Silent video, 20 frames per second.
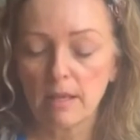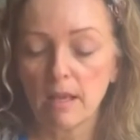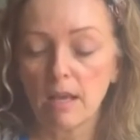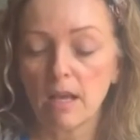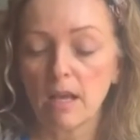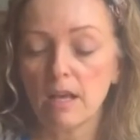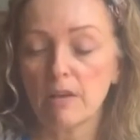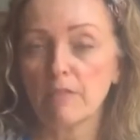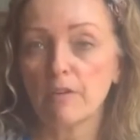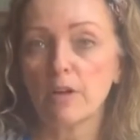
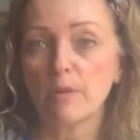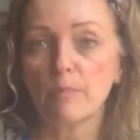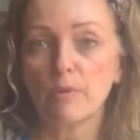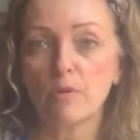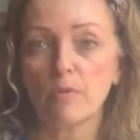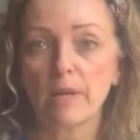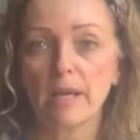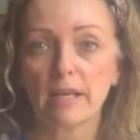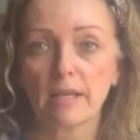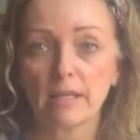of our
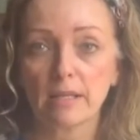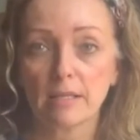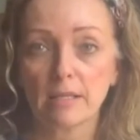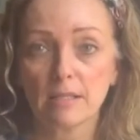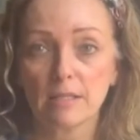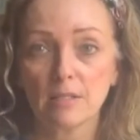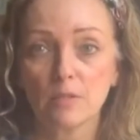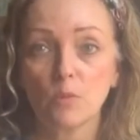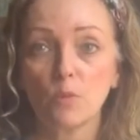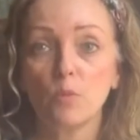
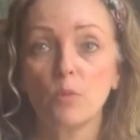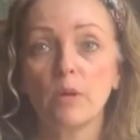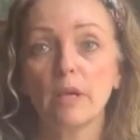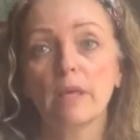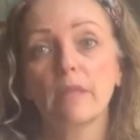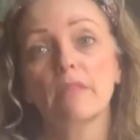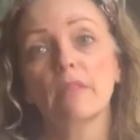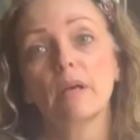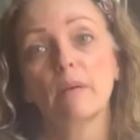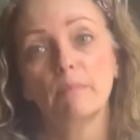Bourekas
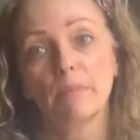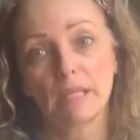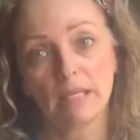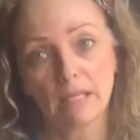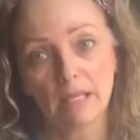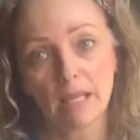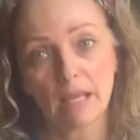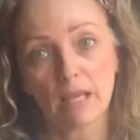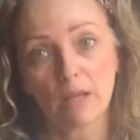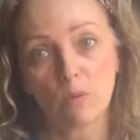with a
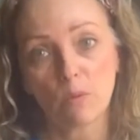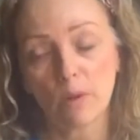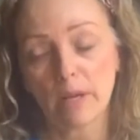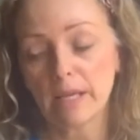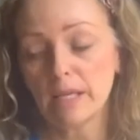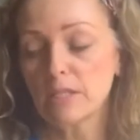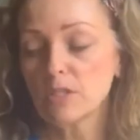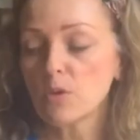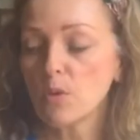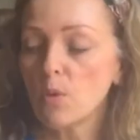beaten egg
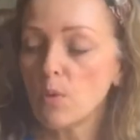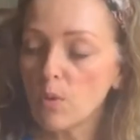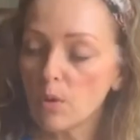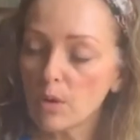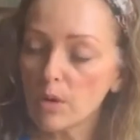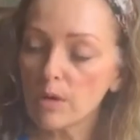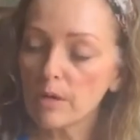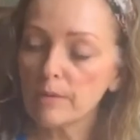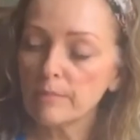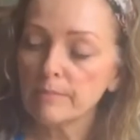white,
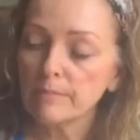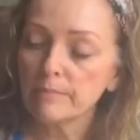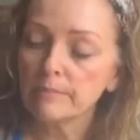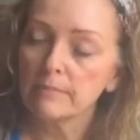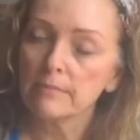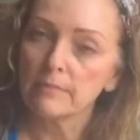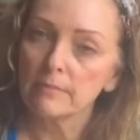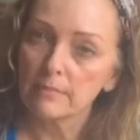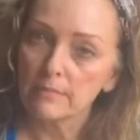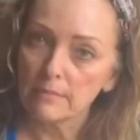or
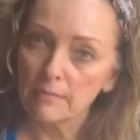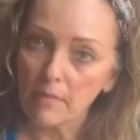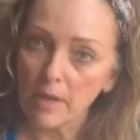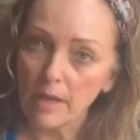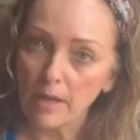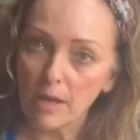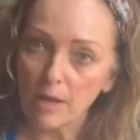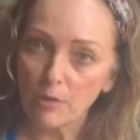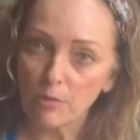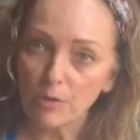my
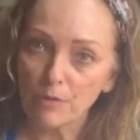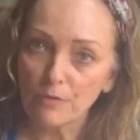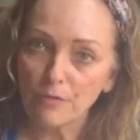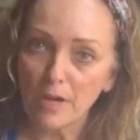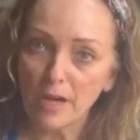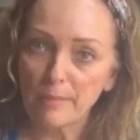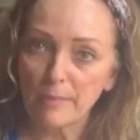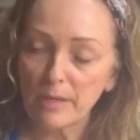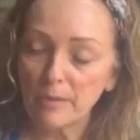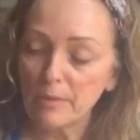aqua
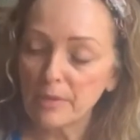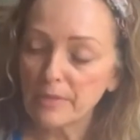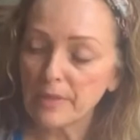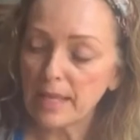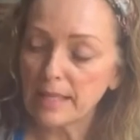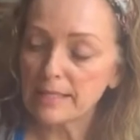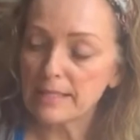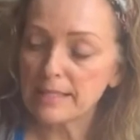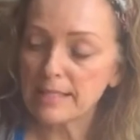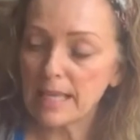faba with
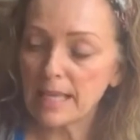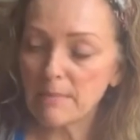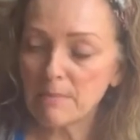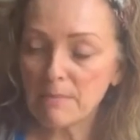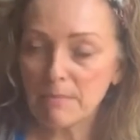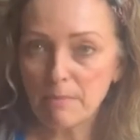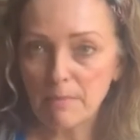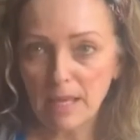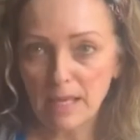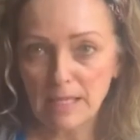that same
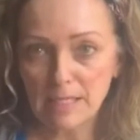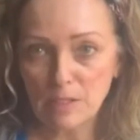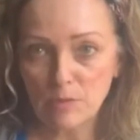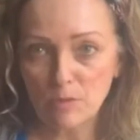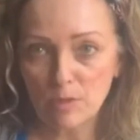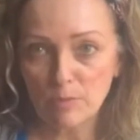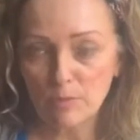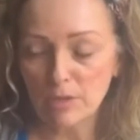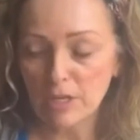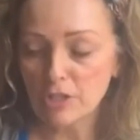pastry
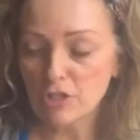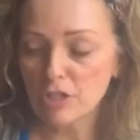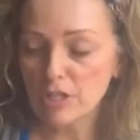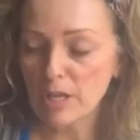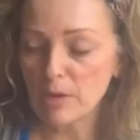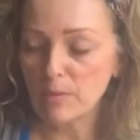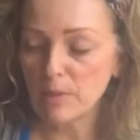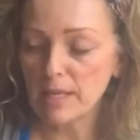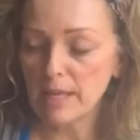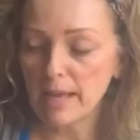brush
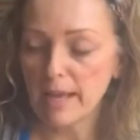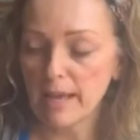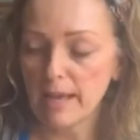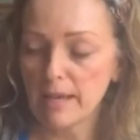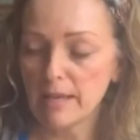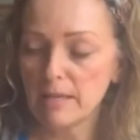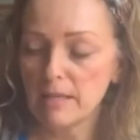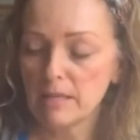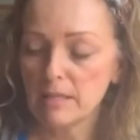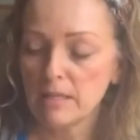that we
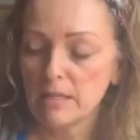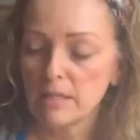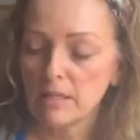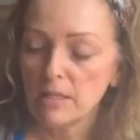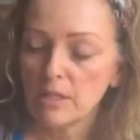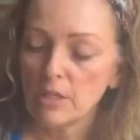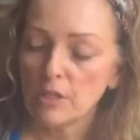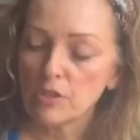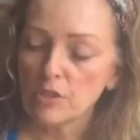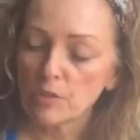had.
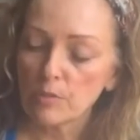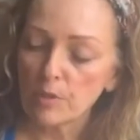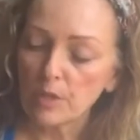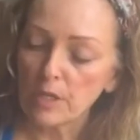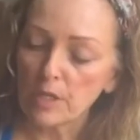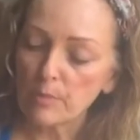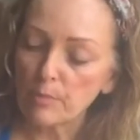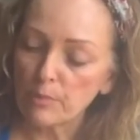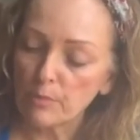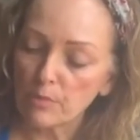So we're
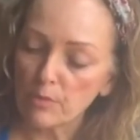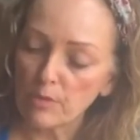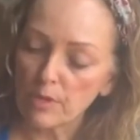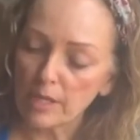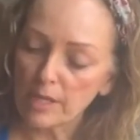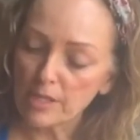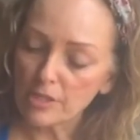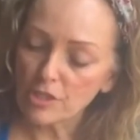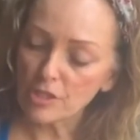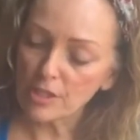gonna
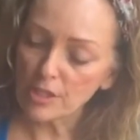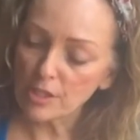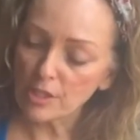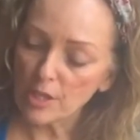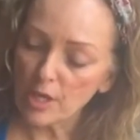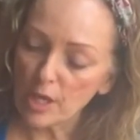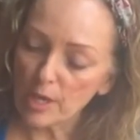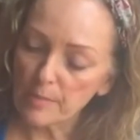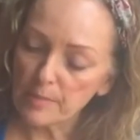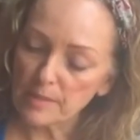brush the
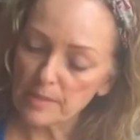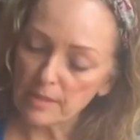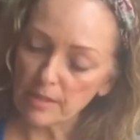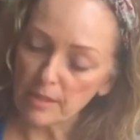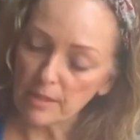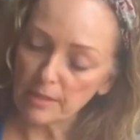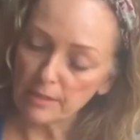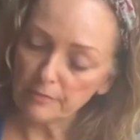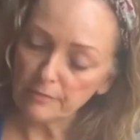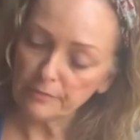tops
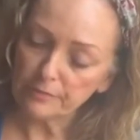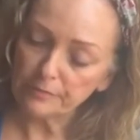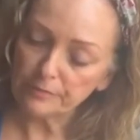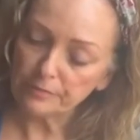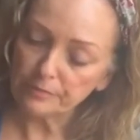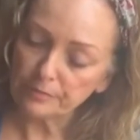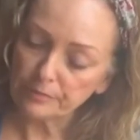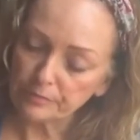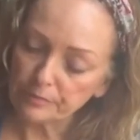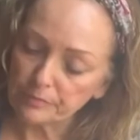on,
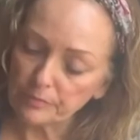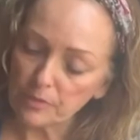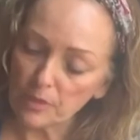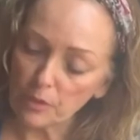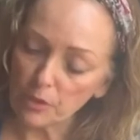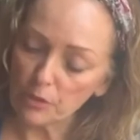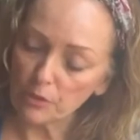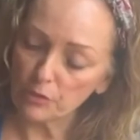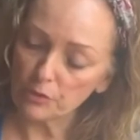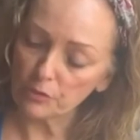
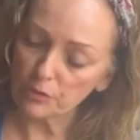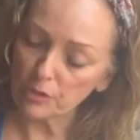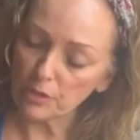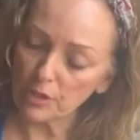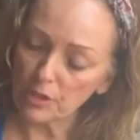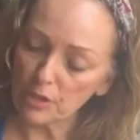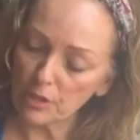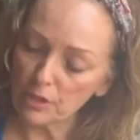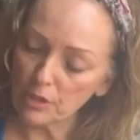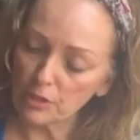
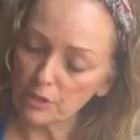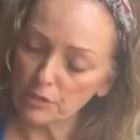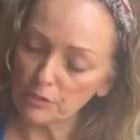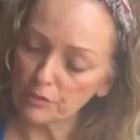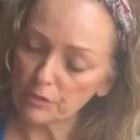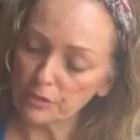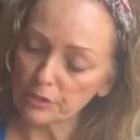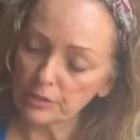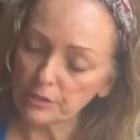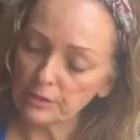all
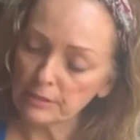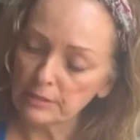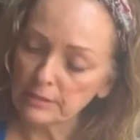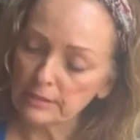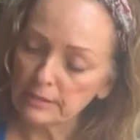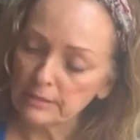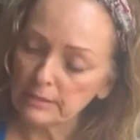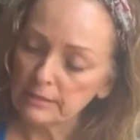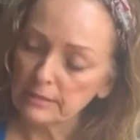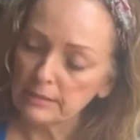over,
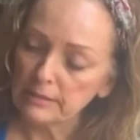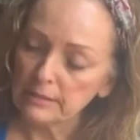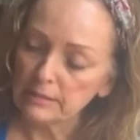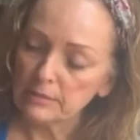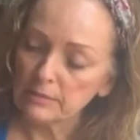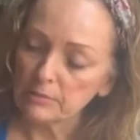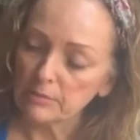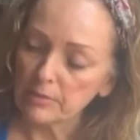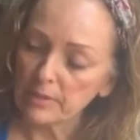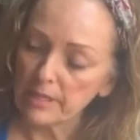
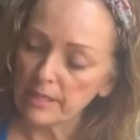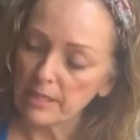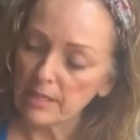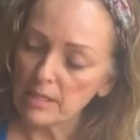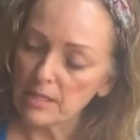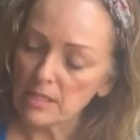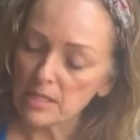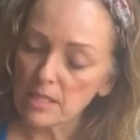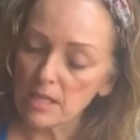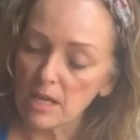right on
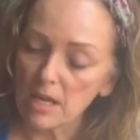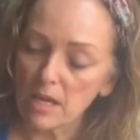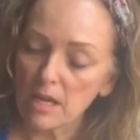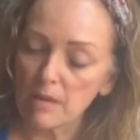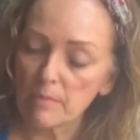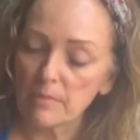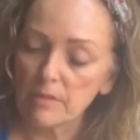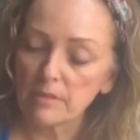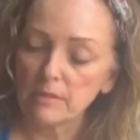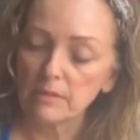top.